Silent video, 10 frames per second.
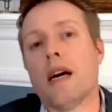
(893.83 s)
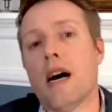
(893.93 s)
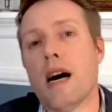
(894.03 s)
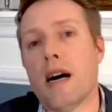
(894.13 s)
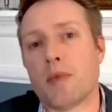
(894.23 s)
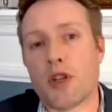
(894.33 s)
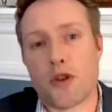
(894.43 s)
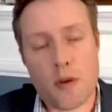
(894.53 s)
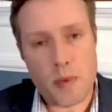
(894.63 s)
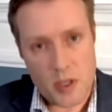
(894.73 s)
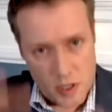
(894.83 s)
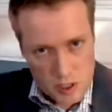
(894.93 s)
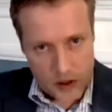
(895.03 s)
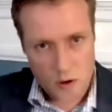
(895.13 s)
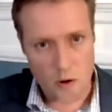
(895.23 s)
um, contribute to
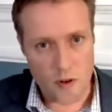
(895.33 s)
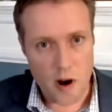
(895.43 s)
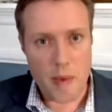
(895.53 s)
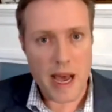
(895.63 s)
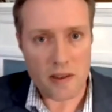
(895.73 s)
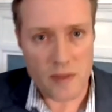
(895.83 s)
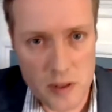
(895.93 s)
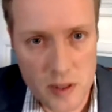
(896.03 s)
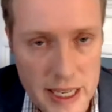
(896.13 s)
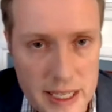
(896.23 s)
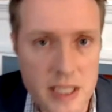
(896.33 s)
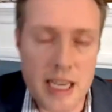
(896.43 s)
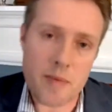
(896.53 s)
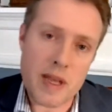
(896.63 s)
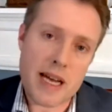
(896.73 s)
this overall battlefield
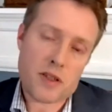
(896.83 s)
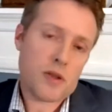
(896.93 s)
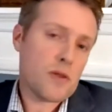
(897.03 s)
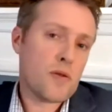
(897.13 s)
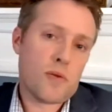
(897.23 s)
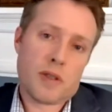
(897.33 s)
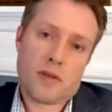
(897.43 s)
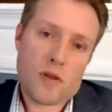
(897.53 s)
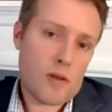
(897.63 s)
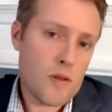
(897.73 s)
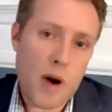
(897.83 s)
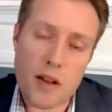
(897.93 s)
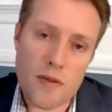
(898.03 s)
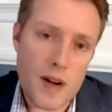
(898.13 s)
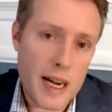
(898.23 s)
landscape, that too would
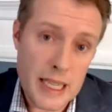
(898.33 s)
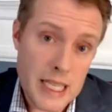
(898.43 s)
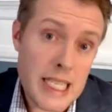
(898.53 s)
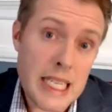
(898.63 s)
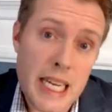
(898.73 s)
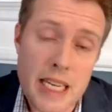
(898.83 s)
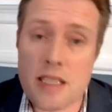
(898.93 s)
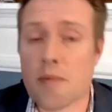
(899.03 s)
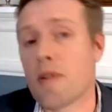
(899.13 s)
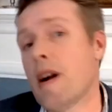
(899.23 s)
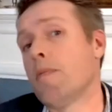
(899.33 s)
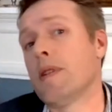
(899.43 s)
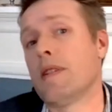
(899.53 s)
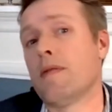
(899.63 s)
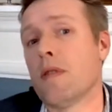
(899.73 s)
qualify in this case the
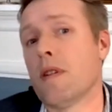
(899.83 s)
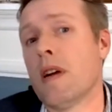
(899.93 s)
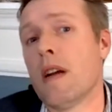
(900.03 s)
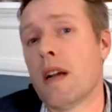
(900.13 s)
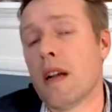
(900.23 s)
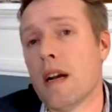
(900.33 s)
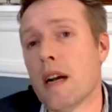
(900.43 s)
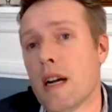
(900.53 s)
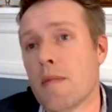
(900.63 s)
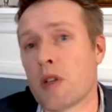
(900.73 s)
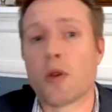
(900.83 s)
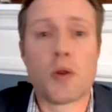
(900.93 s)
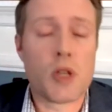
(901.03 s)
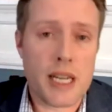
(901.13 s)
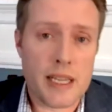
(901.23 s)
property for um,
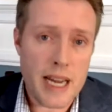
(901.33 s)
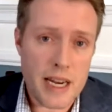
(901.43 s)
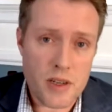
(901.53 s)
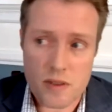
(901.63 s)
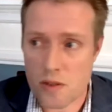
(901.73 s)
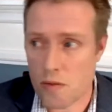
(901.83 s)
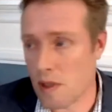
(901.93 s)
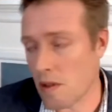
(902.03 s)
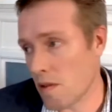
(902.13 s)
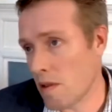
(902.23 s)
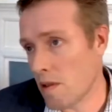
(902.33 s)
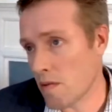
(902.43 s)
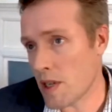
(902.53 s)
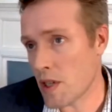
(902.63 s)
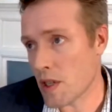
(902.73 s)
inclusion National Historical
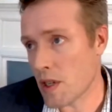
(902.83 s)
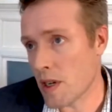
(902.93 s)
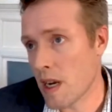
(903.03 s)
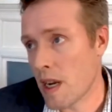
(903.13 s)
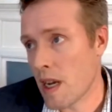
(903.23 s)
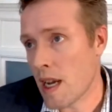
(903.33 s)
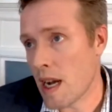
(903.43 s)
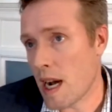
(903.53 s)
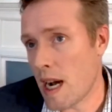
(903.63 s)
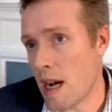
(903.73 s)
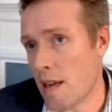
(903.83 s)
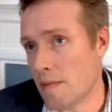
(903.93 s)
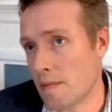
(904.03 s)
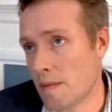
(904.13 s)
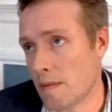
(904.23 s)
Register.
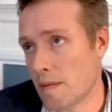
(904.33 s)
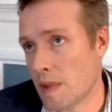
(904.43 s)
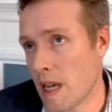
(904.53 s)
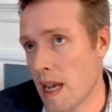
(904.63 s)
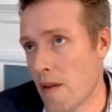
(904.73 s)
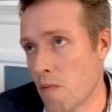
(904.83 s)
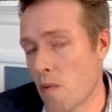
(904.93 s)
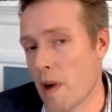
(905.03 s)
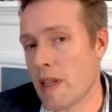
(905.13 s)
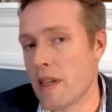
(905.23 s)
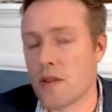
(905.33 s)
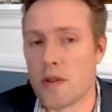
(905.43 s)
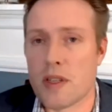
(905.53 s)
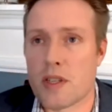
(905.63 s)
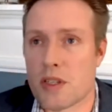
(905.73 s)
Um, and one way they do
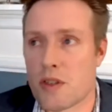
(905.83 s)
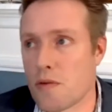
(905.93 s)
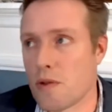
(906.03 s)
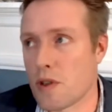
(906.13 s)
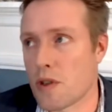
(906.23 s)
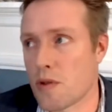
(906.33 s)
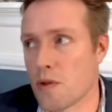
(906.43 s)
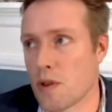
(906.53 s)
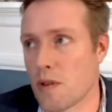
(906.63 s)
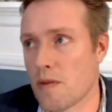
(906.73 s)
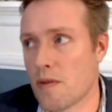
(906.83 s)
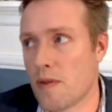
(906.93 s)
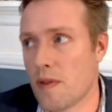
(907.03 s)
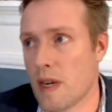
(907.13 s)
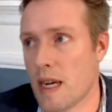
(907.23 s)
this is through this sort of
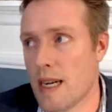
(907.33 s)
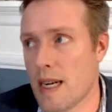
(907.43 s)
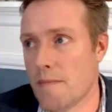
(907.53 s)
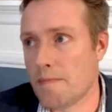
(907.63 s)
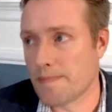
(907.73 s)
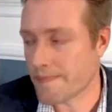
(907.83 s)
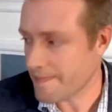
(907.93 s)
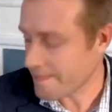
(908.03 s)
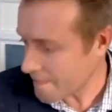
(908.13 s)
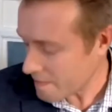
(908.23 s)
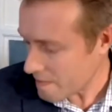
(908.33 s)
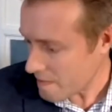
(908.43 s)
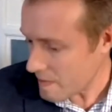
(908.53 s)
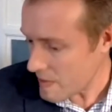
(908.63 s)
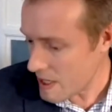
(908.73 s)
um,
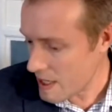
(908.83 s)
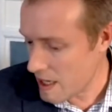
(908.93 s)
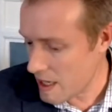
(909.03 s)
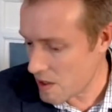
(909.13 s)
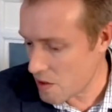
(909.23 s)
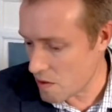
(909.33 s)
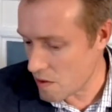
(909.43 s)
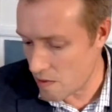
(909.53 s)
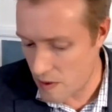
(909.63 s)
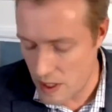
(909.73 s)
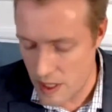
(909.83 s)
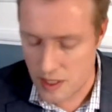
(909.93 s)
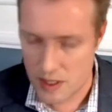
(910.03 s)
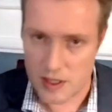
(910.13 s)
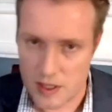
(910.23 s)
uh, sort of
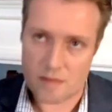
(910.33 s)
in, in,